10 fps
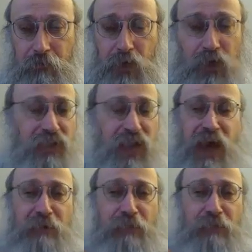because
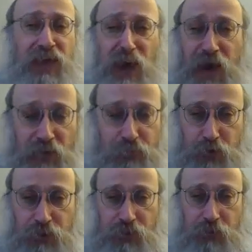I'm a kind
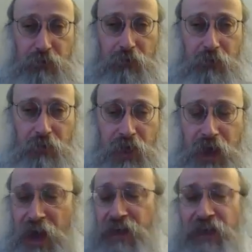person.
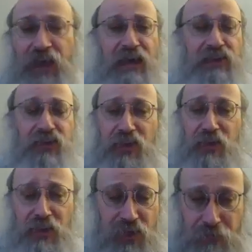I can't
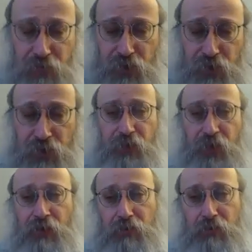see suffering of
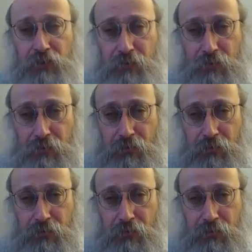others.